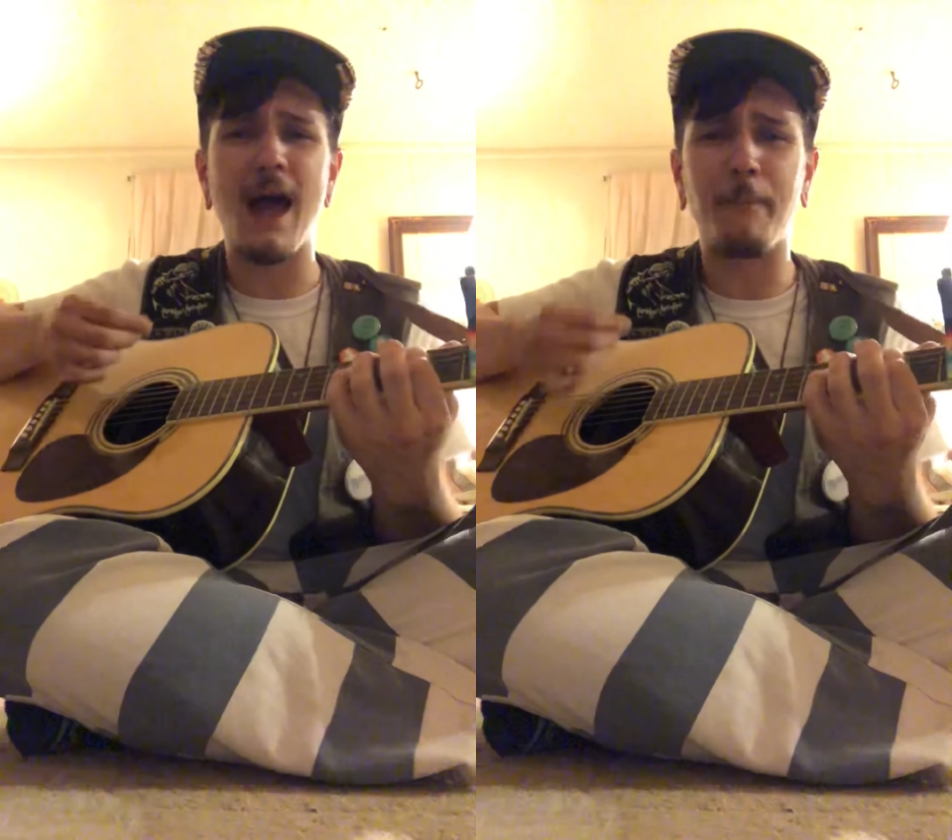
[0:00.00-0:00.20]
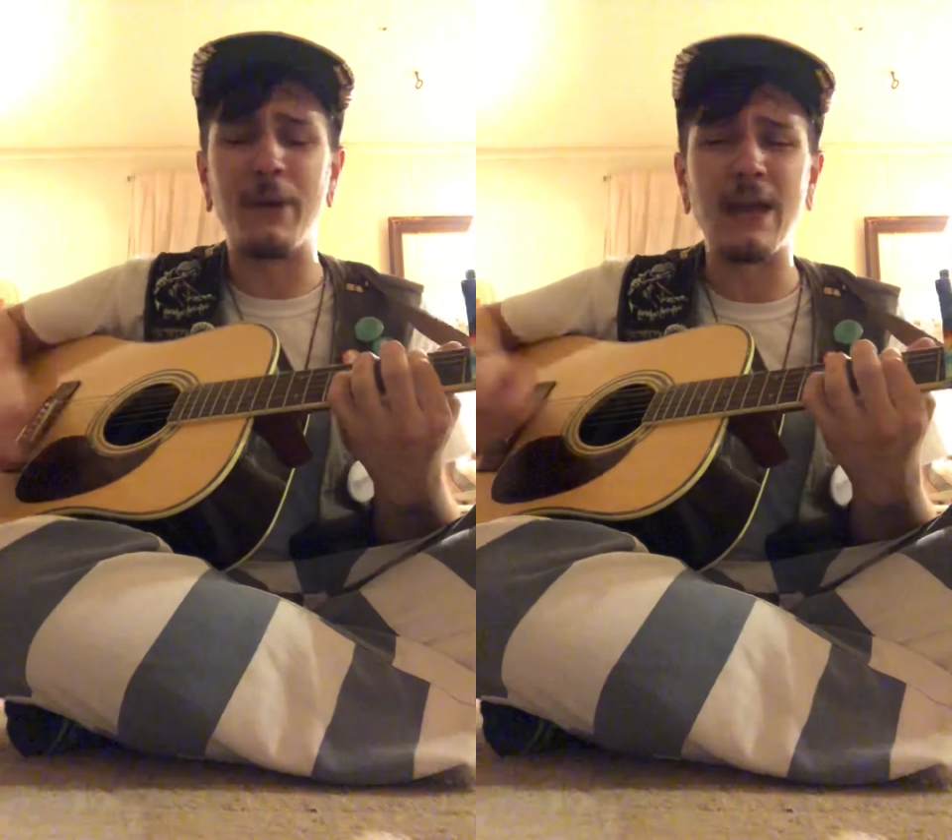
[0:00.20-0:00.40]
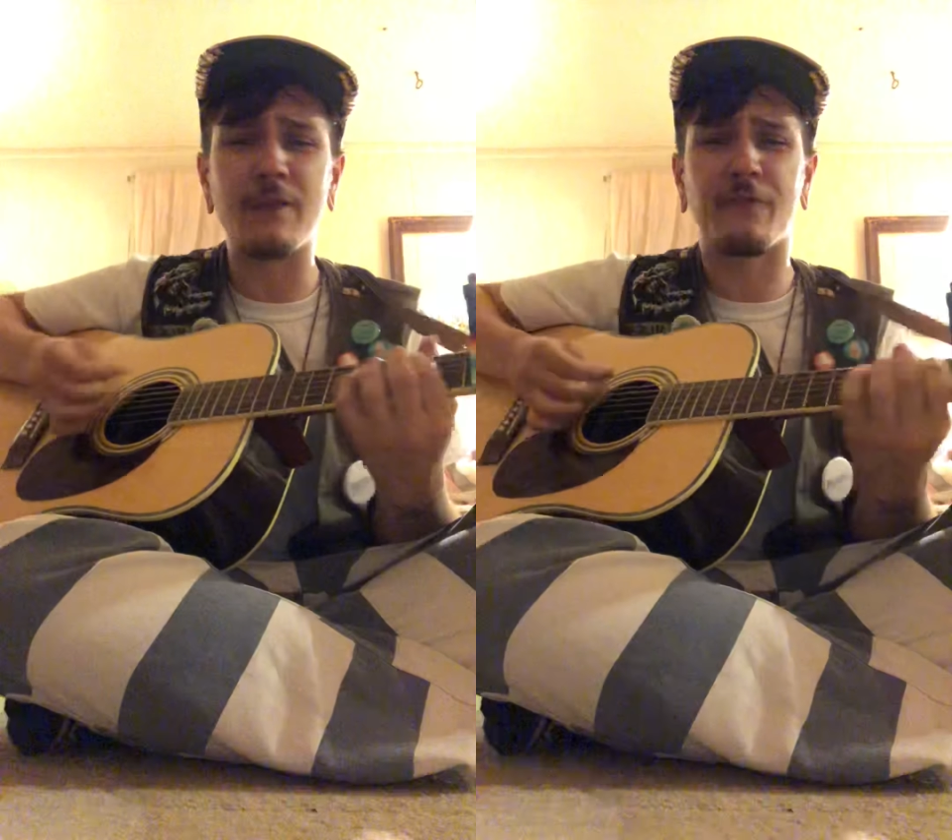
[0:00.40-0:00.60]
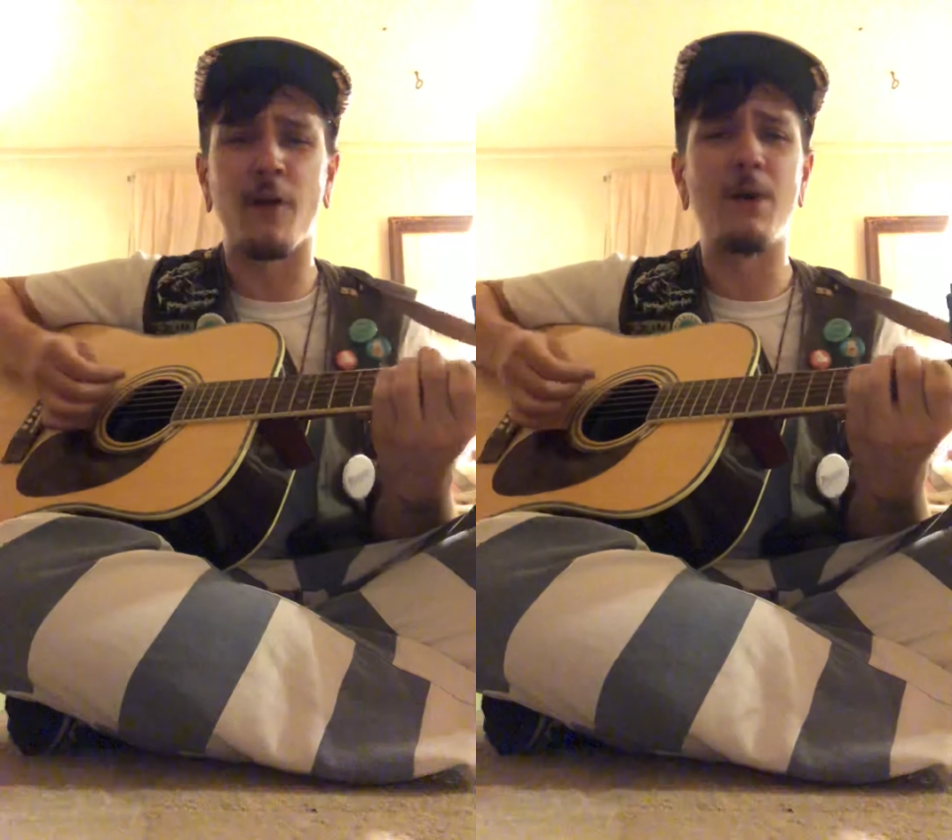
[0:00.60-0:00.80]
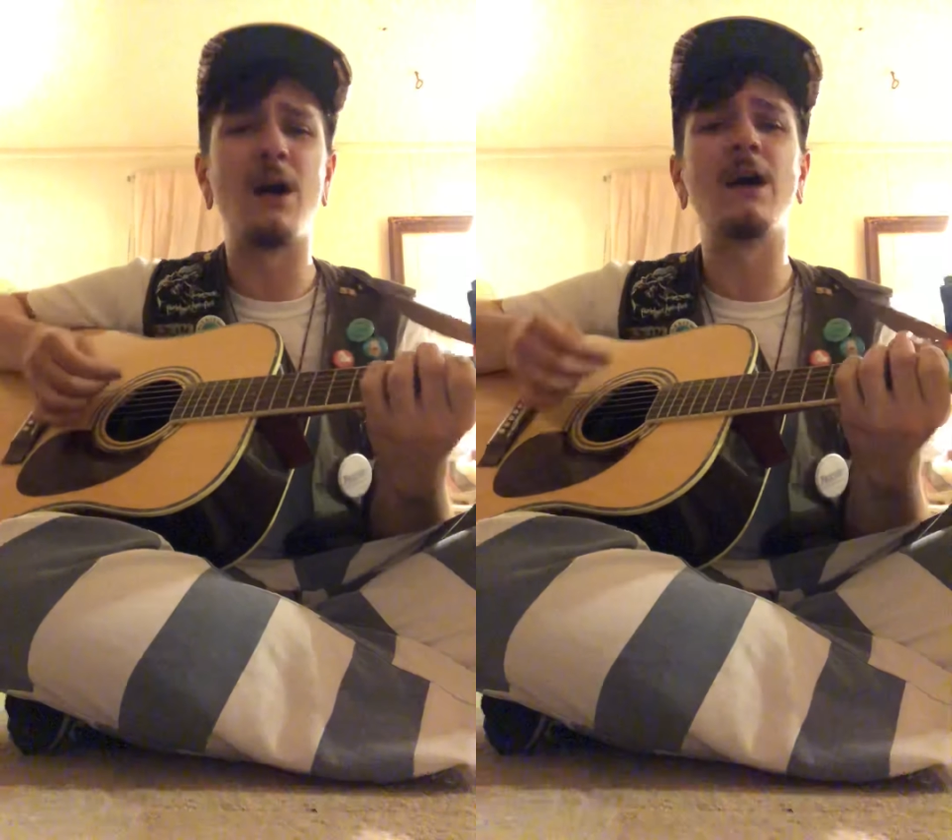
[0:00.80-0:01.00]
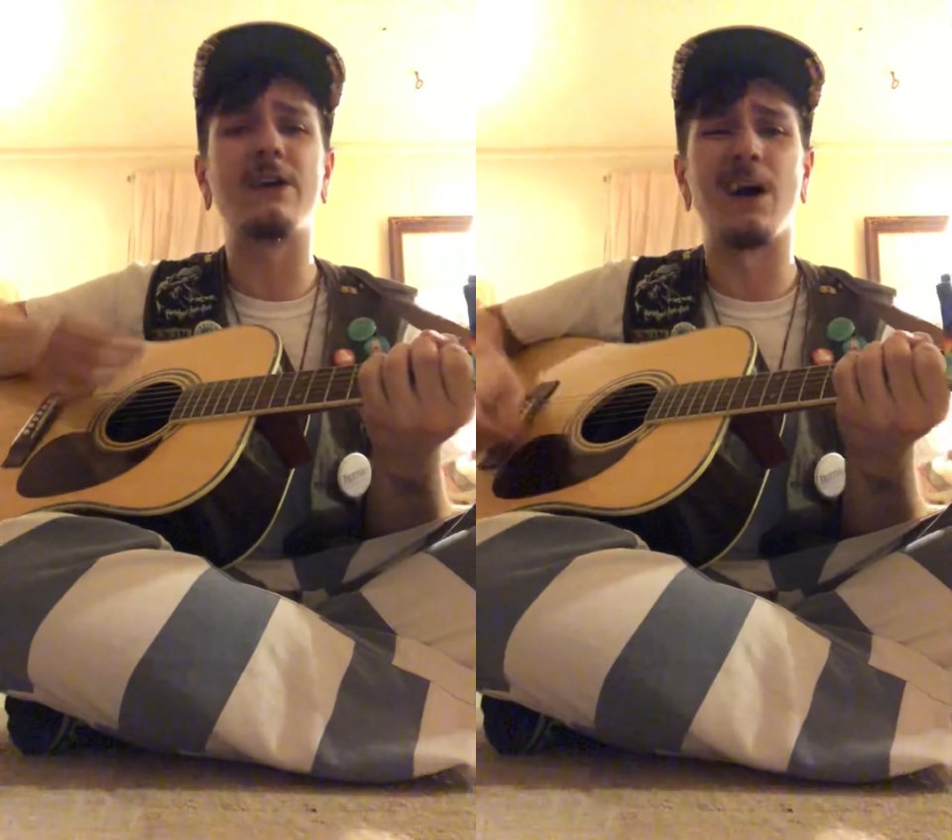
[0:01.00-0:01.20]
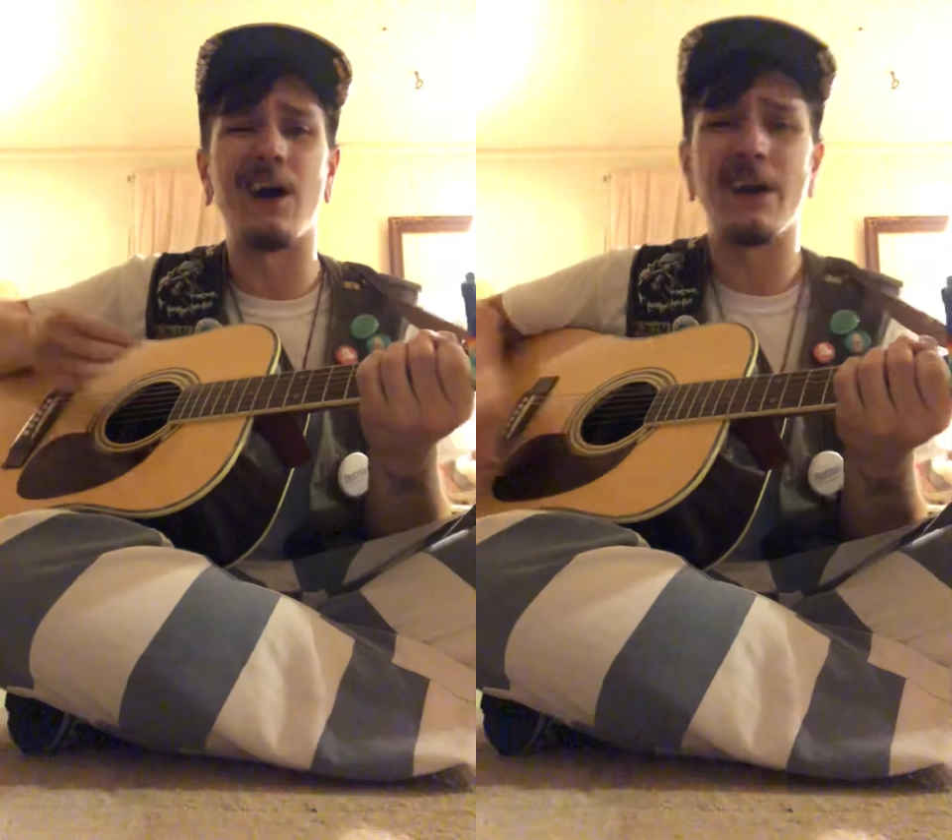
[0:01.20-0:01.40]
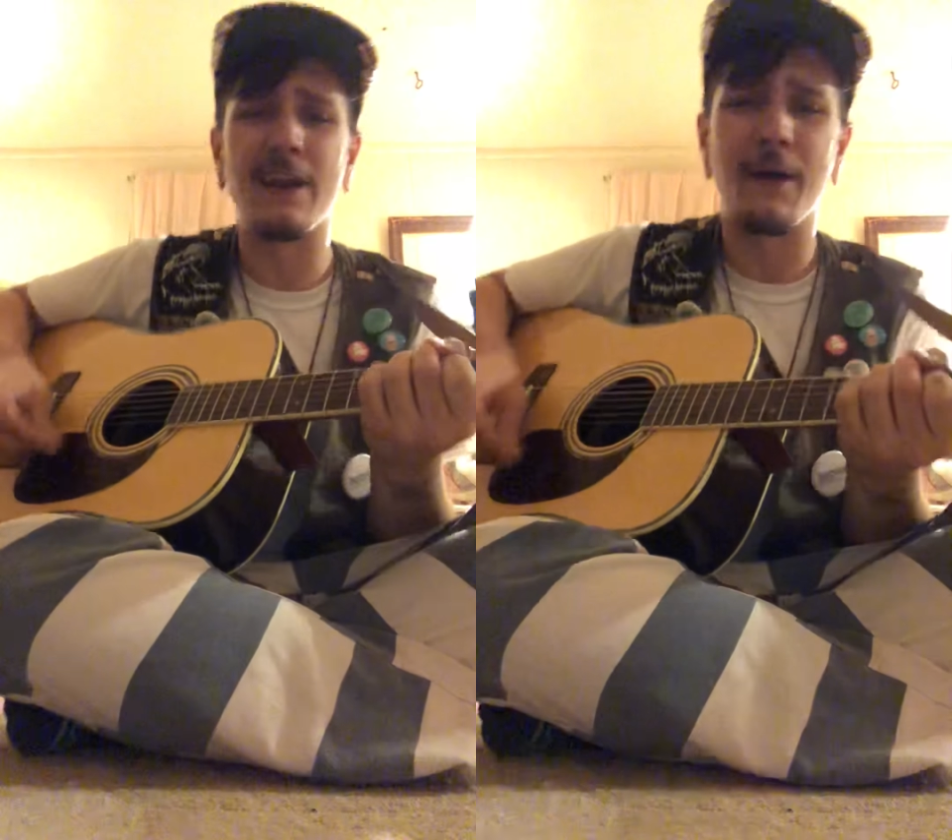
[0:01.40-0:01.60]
like pigs from a gun.